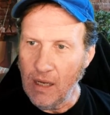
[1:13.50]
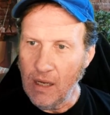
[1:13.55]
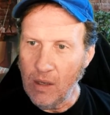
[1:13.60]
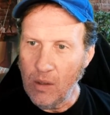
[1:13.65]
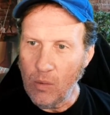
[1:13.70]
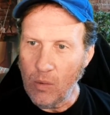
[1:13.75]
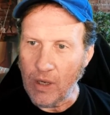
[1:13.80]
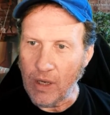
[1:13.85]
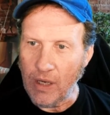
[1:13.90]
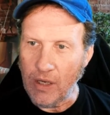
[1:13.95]

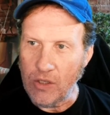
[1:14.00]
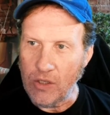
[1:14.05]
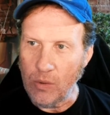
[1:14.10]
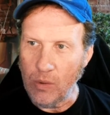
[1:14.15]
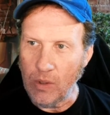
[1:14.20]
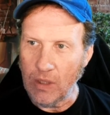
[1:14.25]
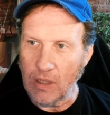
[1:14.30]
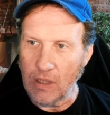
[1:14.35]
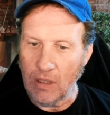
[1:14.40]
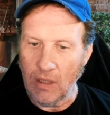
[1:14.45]
We're going to do
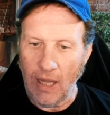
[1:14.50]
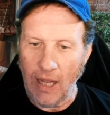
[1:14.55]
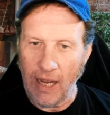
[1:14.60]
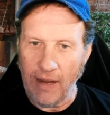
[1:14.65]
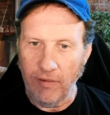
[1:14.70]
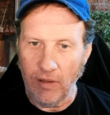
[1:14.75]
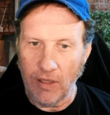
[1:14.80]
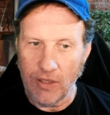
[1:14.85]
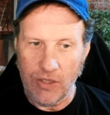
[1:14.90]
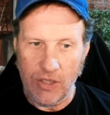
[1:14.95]
a little
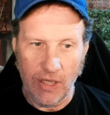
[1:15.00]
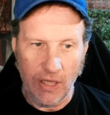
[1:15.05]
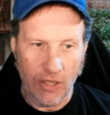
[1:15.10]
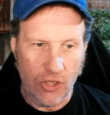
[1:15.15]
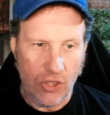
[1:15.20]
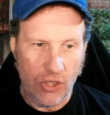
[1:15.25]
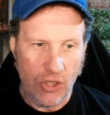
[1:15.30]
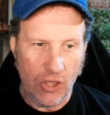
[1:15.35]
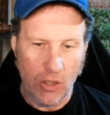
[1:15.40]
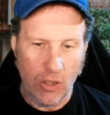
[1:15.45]
live listing
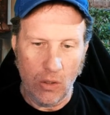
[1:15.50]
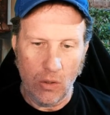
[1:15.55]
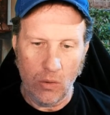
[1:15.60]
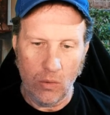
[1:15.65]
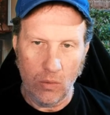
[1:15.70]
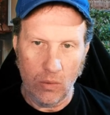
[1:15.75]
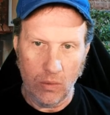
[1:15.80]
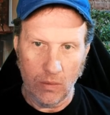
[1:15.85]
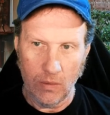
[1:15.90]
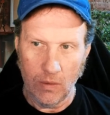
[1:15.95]

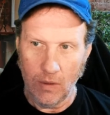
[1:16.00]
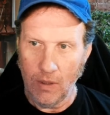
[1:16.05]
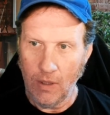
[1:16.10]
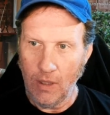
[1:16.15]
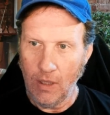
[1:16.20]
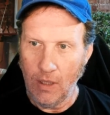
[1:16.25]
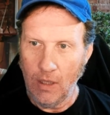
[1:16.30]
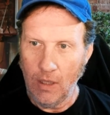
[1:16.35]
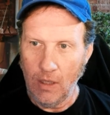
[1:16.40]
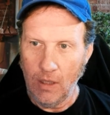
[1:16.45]
show.
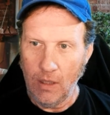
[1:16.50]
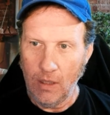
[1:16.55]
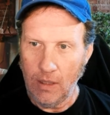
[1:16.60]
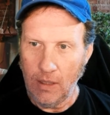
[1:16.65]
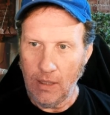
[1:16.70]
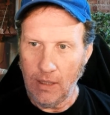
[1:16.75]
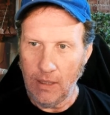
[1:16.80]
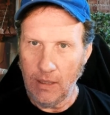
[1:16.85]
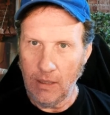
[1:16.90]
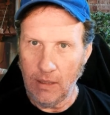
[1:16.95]

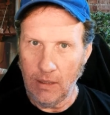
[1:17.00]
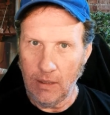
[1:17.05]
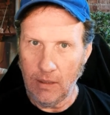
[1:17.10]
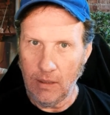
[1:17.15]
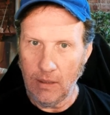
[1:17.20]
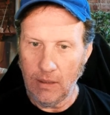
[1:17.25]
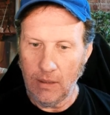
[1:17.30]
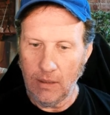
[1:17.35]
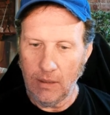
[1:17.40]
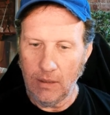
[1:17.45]

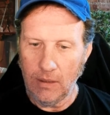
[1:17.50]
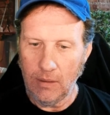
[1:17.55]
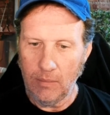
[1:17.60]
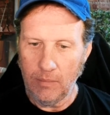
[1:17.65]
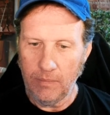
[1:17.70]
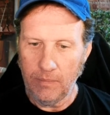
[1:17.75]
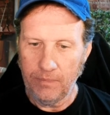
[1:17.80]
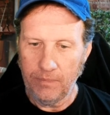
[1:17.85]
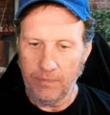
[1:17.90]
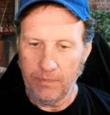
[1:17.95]
Uh,
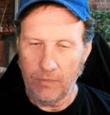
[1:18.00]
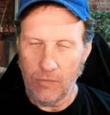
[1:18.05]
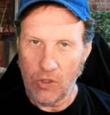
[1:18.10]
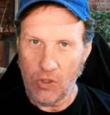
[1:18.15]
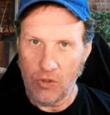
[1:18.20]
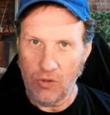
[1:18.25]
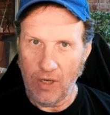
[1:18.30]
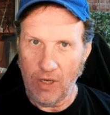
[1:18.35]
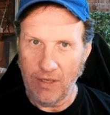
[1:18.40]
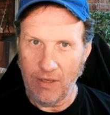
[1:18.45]

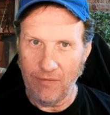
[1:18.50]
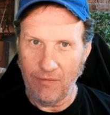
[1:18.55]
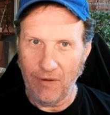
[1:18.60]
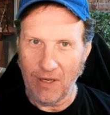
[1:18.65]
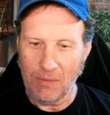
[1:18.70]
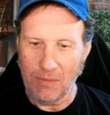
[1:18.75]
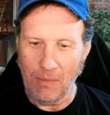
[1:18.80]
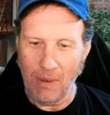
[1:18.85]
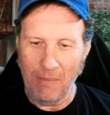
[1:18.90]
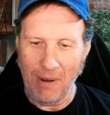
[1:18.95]
just trying to
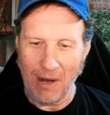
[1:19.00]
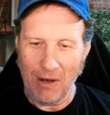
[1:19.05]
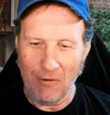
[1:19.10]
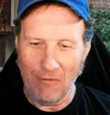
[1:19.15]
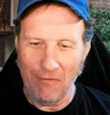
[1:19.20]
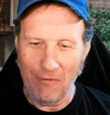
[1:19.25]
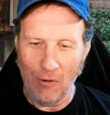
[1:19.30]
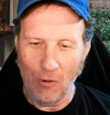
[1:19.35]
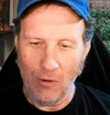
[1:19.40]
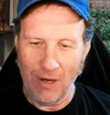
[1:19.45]
fix my
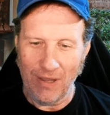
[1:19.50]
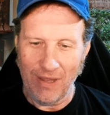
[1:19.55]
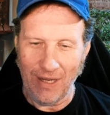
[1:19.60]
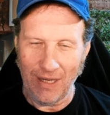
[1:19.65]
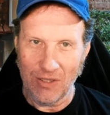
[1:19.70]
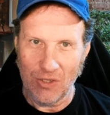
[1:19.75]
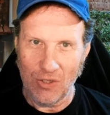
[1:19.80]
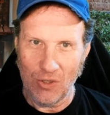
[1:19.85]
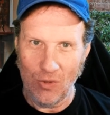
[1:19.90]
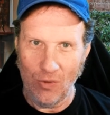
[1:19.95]
microphone. I think
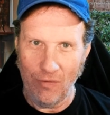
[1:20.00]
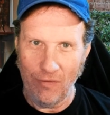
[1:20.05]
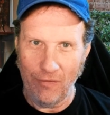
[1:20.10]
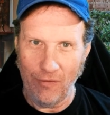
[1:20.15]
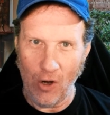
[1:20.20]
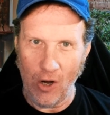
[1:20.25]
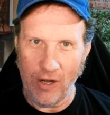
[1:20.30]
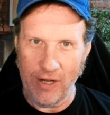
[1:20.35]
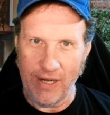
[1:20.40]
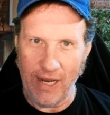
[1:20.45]
it's too
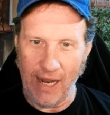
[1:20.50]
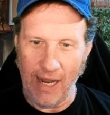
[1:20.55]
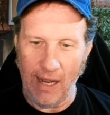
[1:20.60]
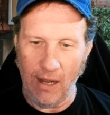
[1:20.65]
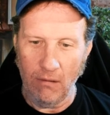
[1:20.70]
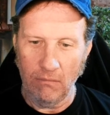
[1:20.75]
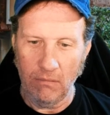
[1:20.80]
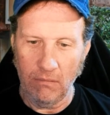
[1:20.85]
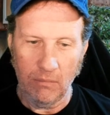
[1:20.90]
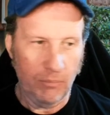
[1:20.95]
far
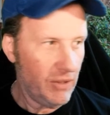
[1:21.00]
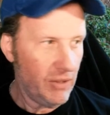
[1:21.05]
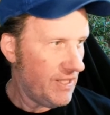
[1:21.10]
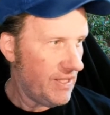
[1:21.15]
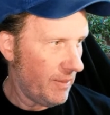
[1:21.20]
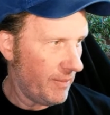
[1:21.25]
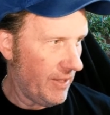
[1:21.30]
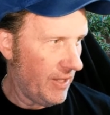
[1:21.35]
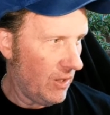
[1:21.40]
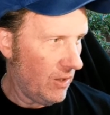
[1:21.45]
down. Please
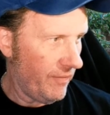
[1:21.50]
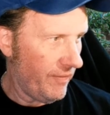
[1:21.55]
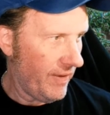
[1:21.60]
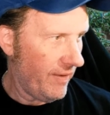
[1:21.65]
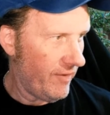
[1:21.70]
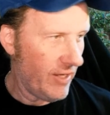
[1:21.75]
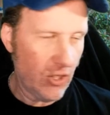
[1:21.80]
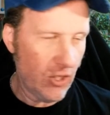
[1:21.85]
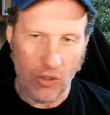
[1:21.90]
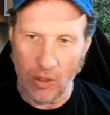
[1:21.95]
let me know if you
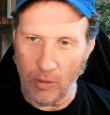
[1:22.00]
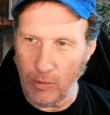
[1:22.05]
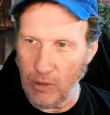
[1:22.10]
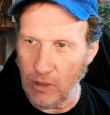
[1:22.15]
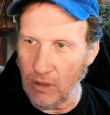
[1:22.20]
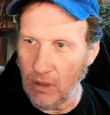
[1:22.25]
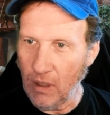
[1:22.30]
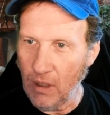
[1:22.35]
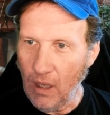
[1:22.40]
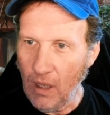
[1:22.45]
have any
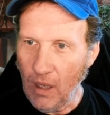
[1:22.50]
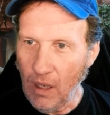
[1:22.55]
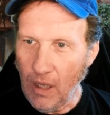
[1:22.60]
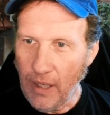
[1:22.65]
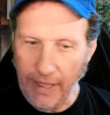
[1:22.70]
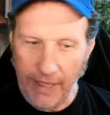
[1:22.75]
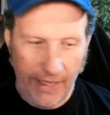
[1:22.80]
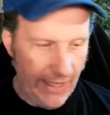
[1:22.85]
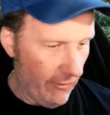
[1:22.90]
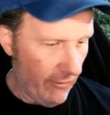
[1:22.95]
trouble
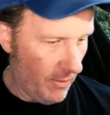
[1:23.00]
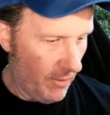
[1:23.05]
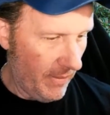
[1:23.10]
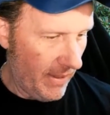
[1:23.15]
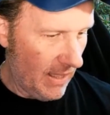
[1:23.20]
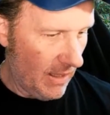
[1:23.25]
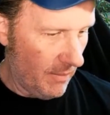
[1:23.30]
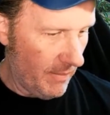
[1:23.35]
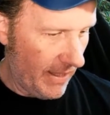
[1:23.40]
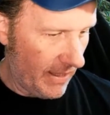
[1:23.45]
hearing me.
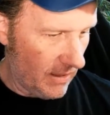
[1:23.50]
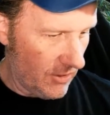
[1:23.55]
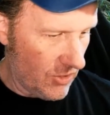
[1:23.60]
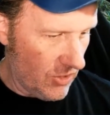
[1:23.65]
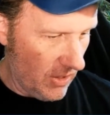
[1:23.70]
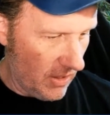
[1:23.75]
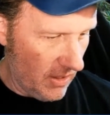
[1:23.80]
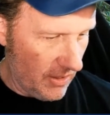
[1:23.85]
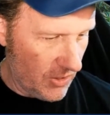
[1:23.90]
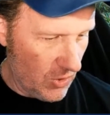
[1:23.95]
I'll make a,
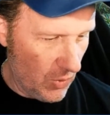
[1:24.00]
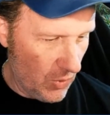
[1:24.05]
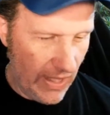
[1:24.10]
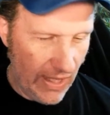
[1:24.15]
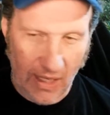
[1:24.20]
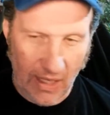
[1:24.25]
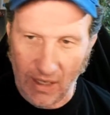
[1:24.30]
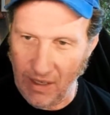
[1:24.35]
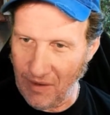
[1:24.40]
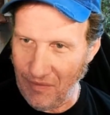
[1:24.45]
a
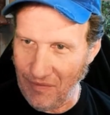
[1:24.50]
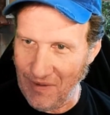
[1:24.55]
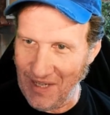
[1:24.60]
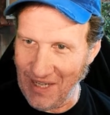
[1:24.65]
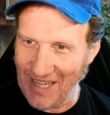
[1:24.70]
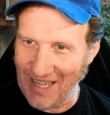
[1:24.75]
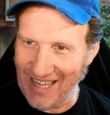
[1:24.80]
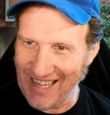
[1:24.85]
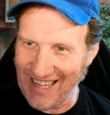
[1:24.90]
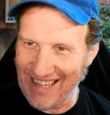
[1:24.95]
tweak if
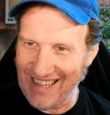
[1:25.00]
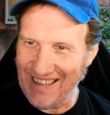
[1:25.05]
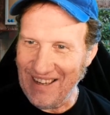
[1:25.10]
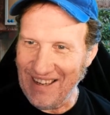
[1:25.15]
needed.